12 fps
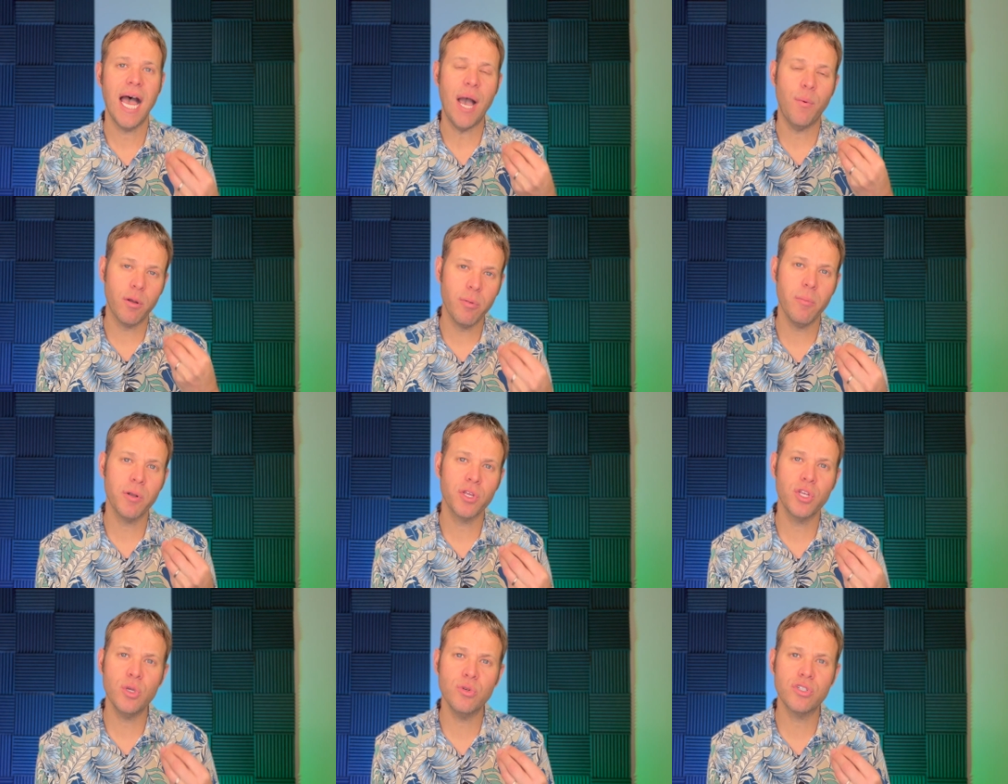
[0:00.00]
I want to be able to
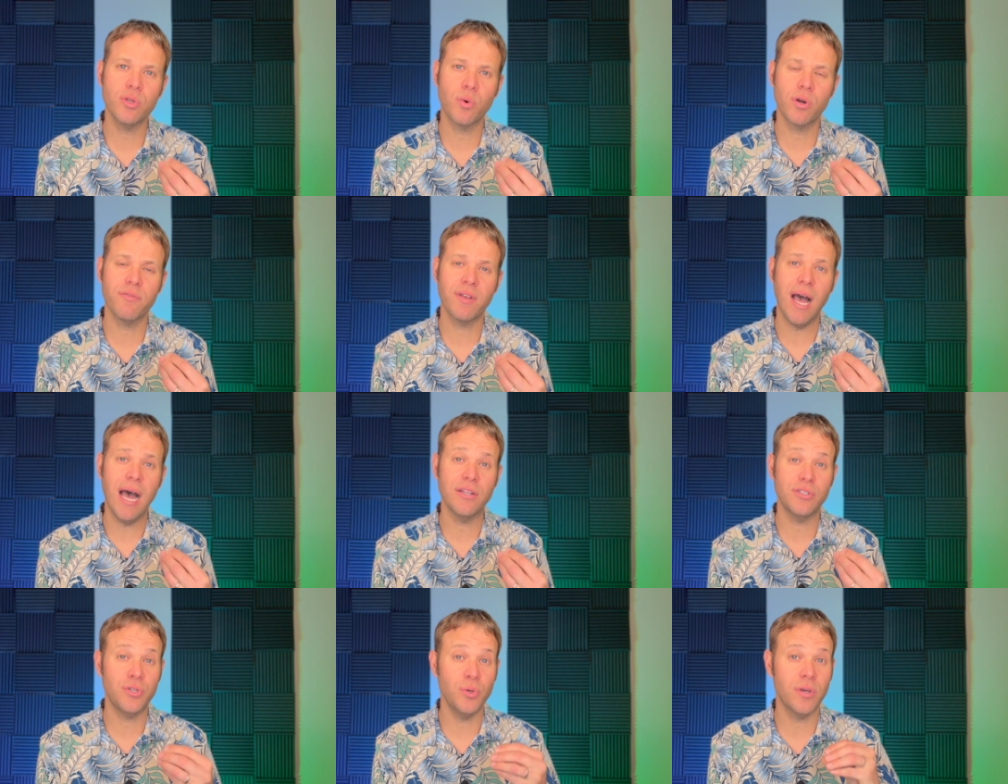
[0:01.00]
use the Word of
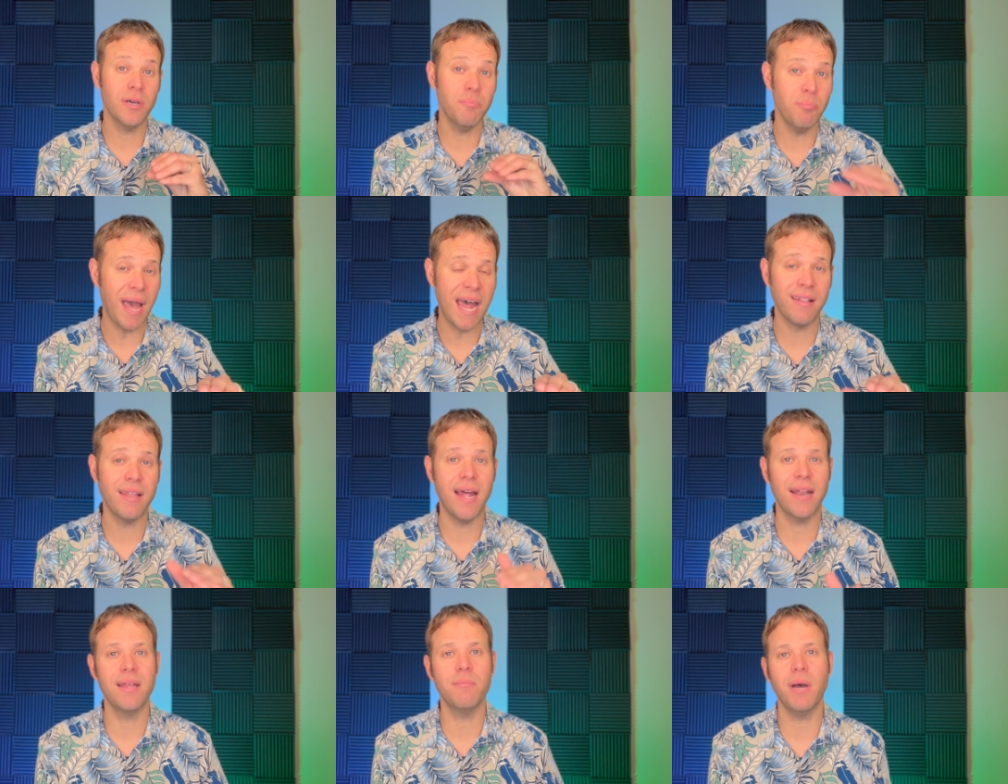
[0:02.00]
God to combat
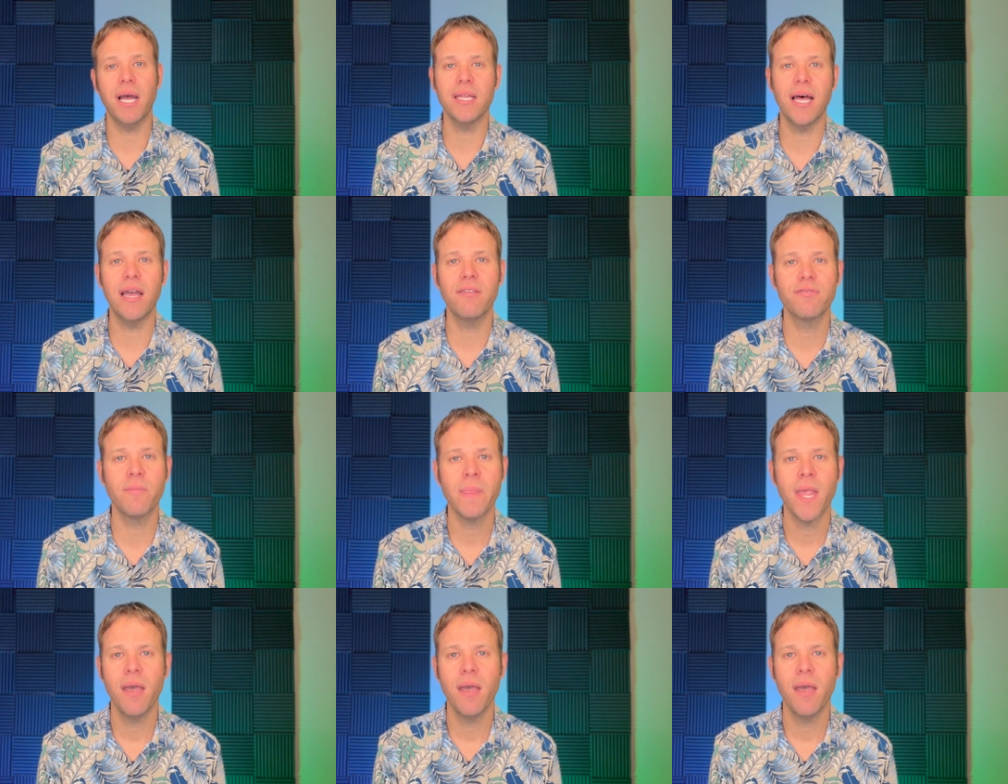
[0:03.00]
that in my life.